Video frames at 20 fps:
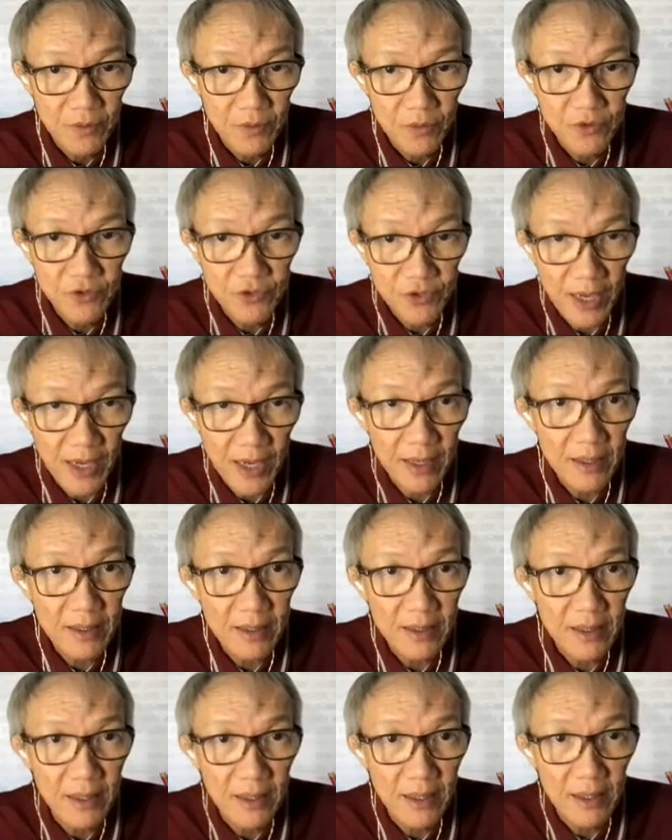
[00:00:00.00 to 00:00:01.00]
check
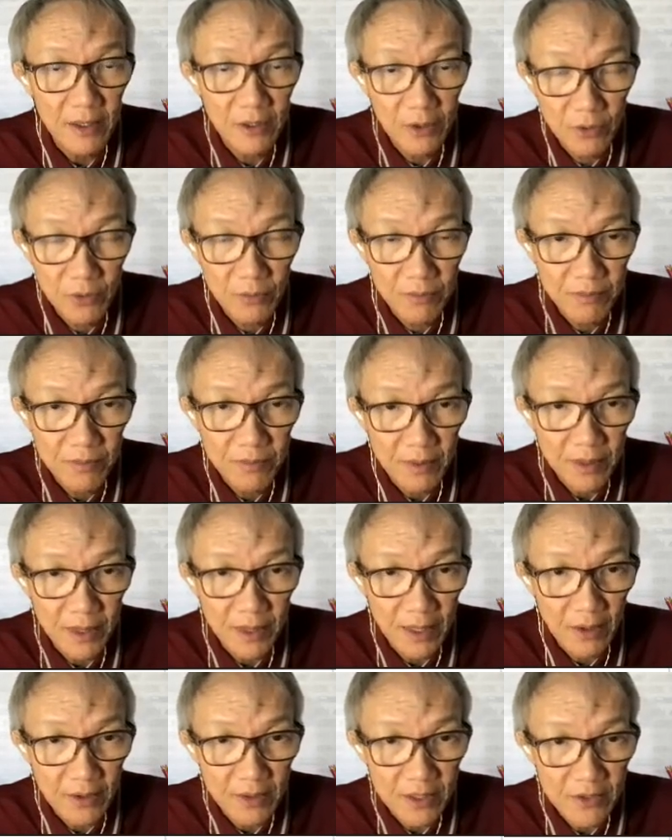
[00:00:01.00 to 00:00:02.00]
the loop. Okay,
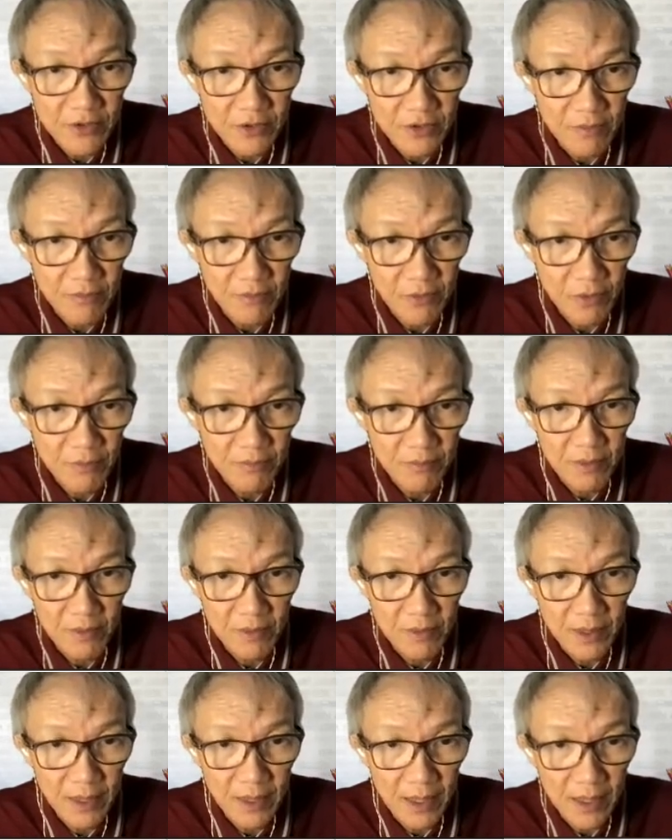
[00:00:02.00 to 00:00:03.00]
condition the loop.
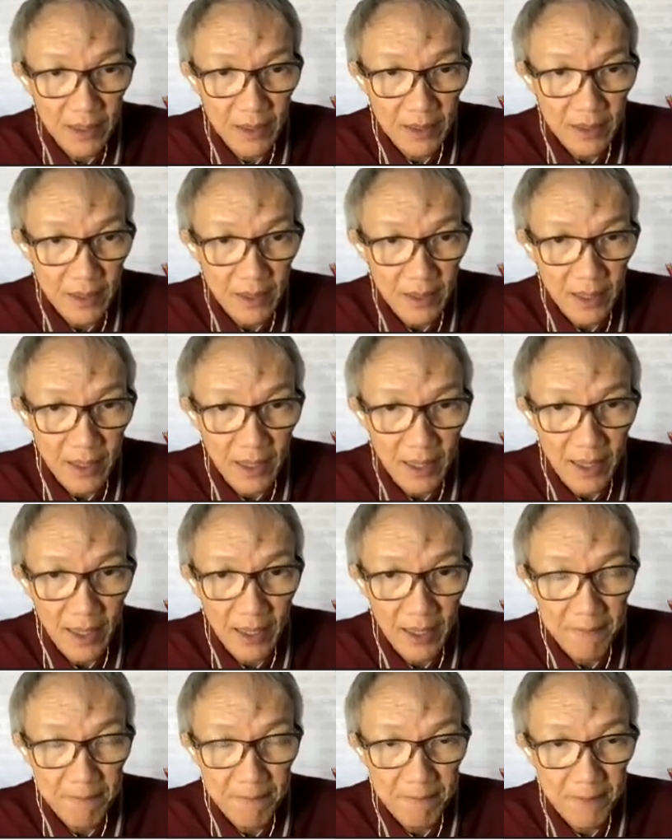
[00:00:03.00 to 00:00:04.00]
Okay,
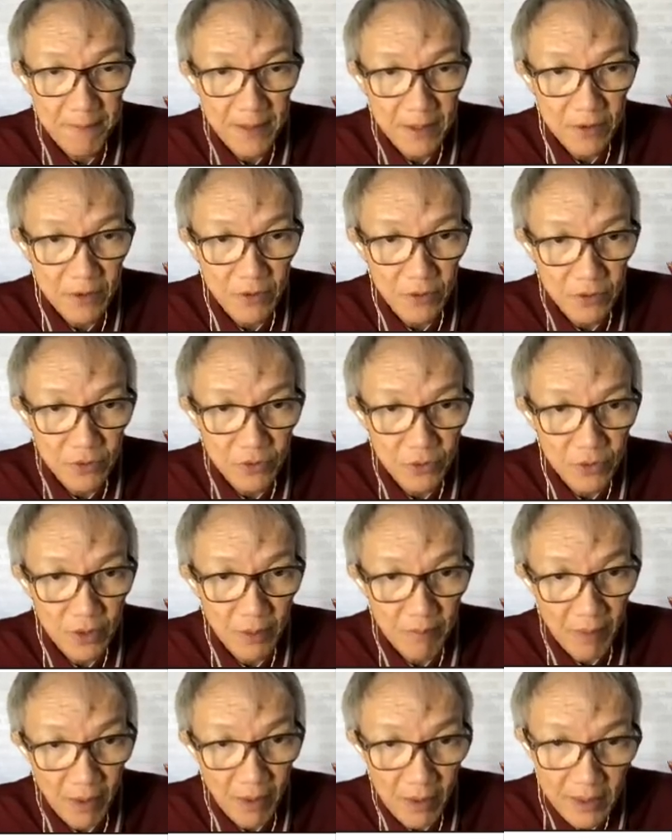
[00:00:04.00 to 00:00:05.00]
and we go through the
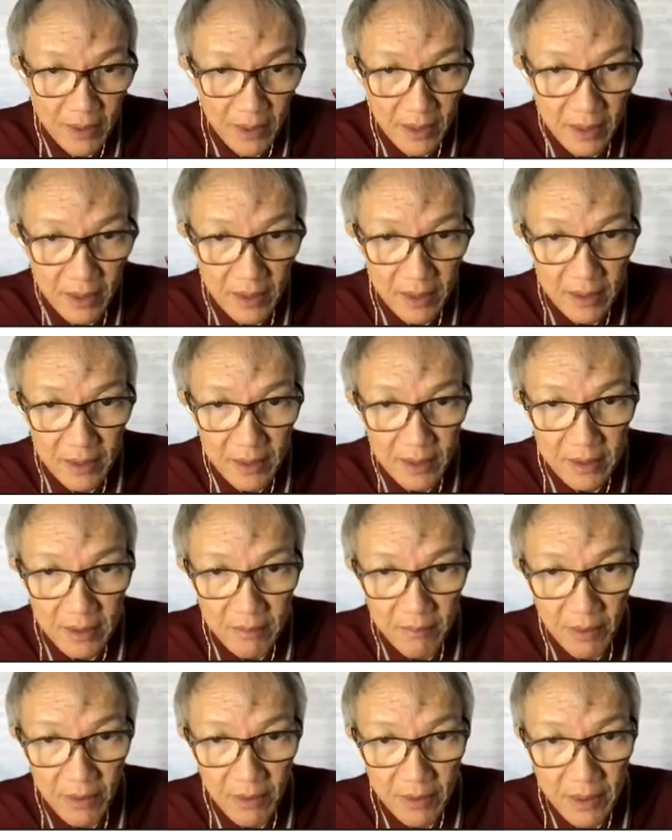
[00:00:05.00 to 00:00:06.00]
body. The
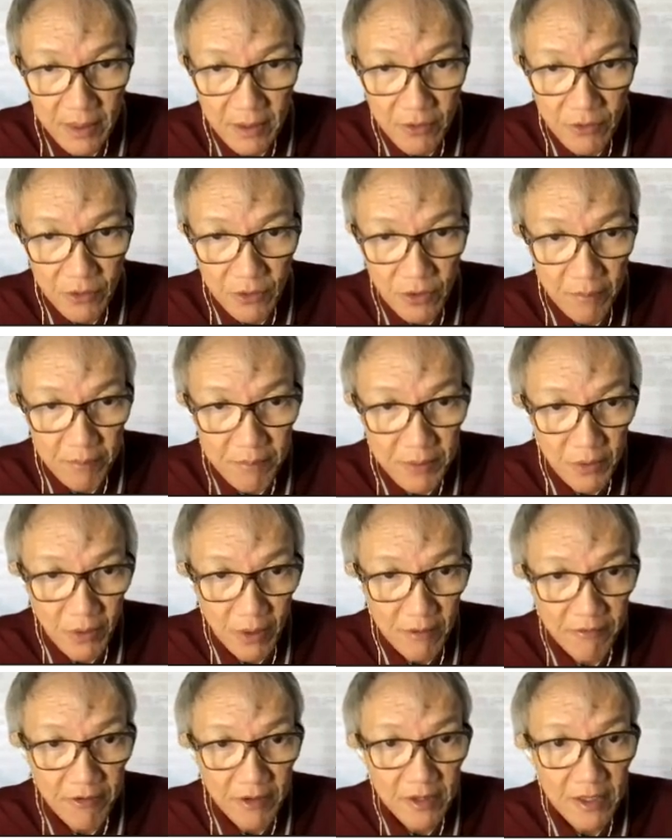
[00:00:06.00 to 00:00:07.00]
body is a compute
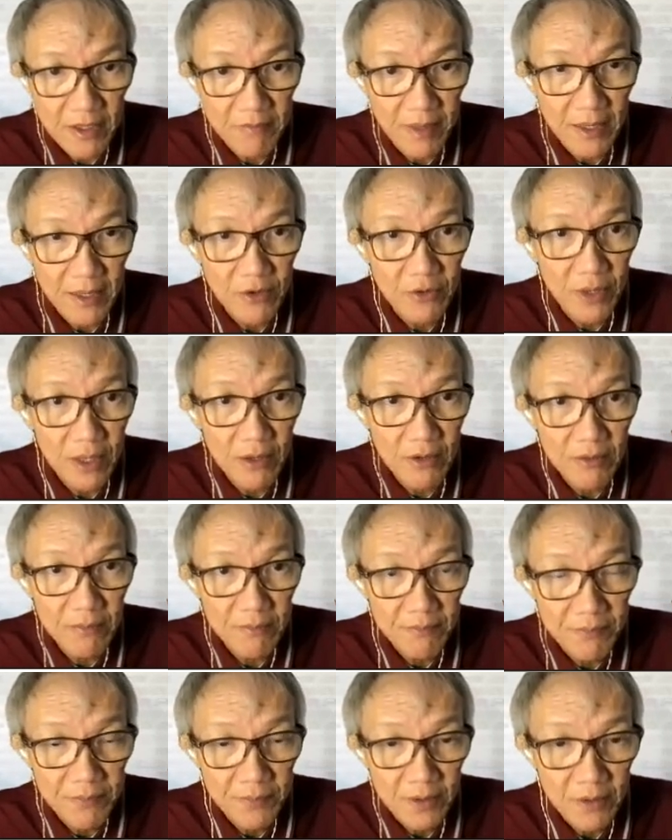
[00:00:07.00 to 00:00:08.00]
effective address.
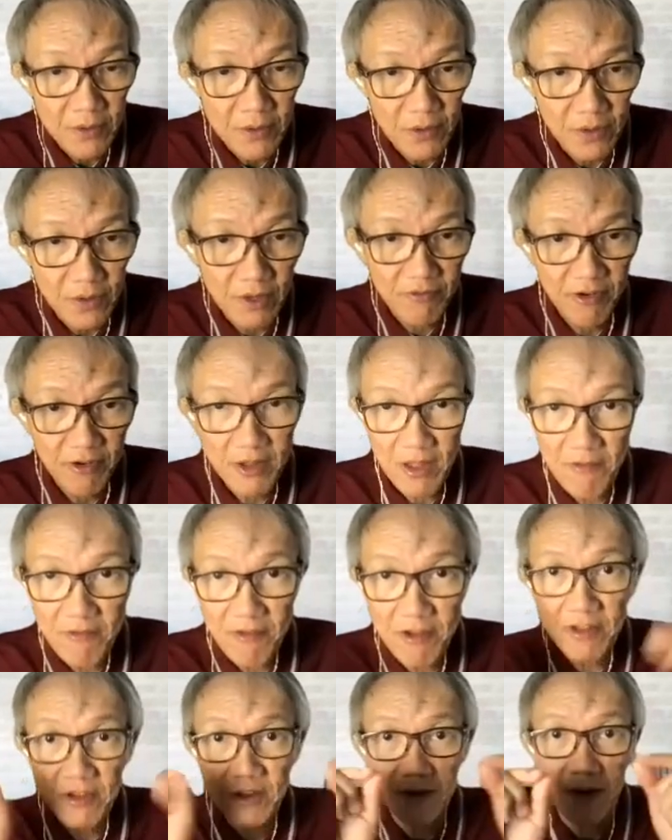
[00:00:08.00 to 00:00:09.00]
So the first
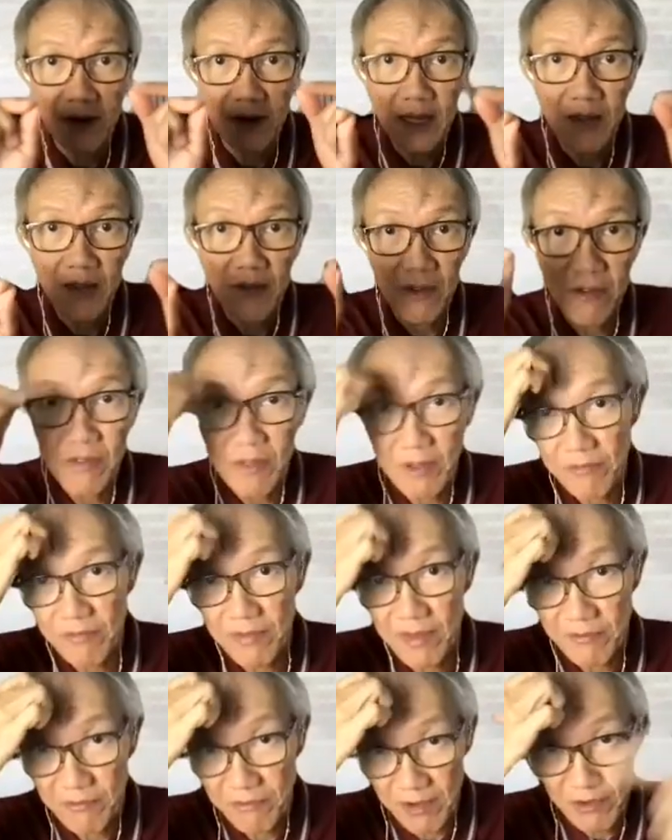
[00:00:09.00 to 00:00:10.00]
effective address is
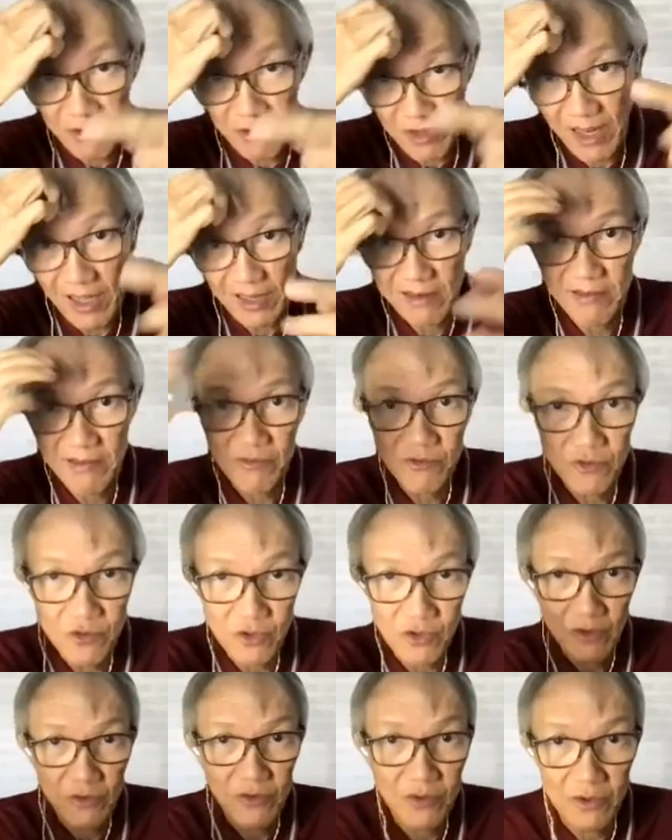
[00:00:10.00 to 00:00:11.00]
the first slot.
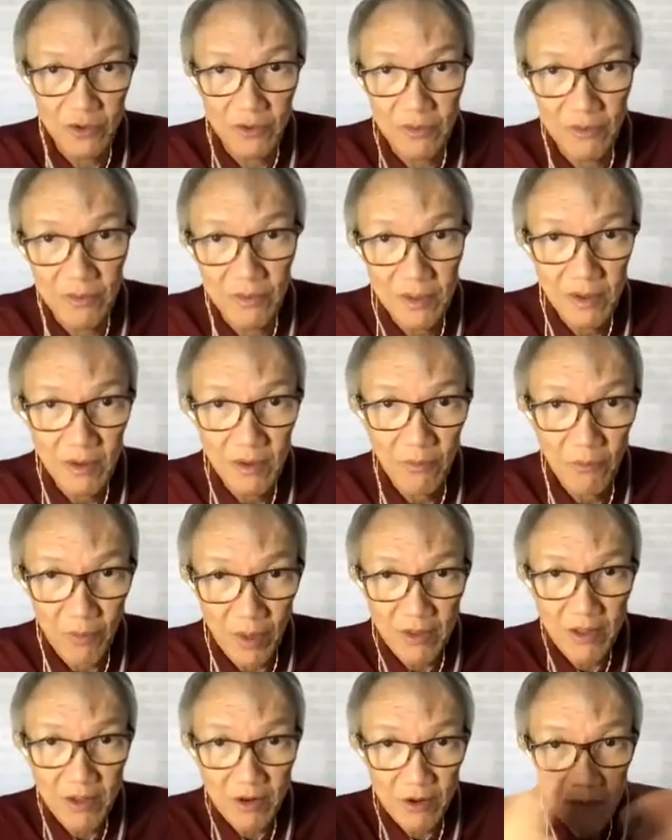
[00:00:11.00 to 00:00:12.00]
So
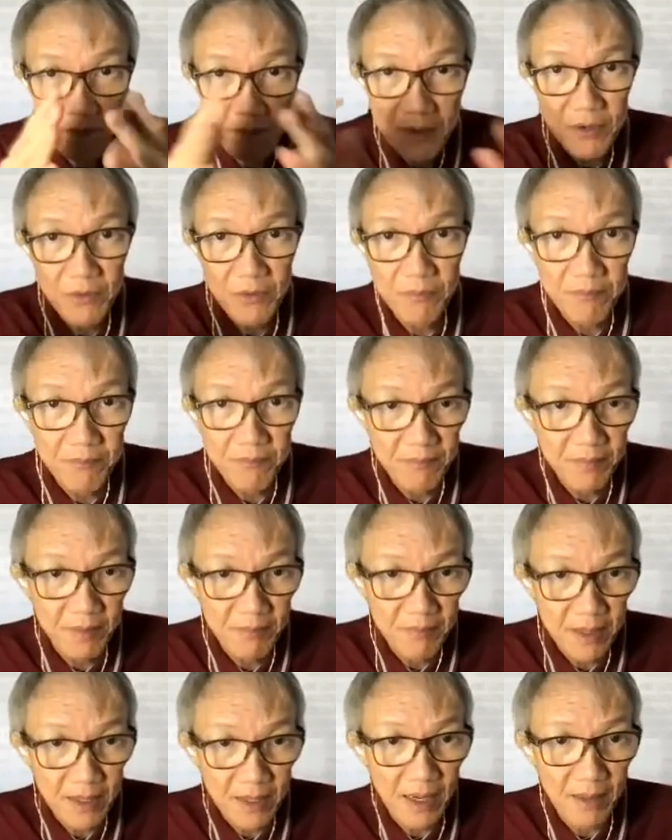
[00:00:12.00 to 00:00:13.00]
once it compute, it
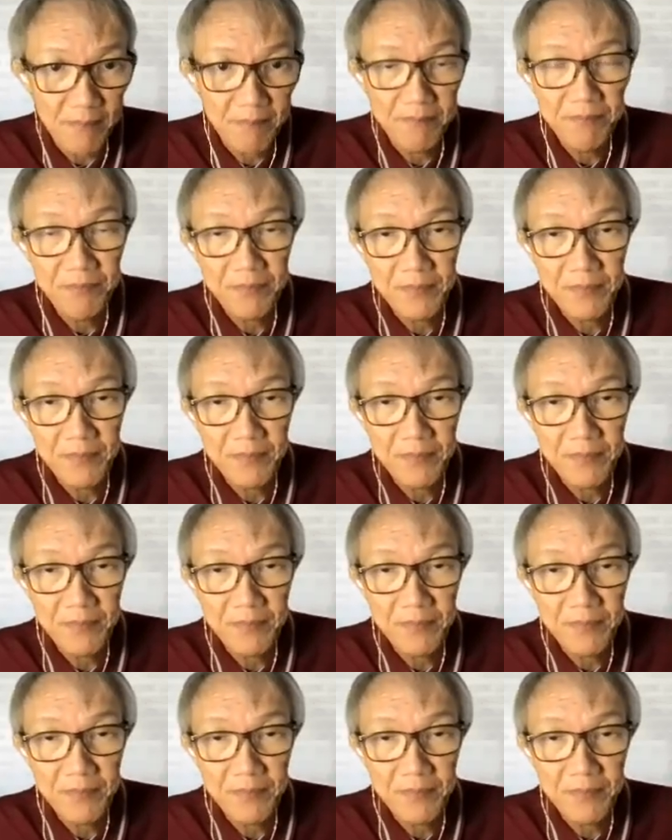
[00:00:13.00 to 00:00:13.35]
becomes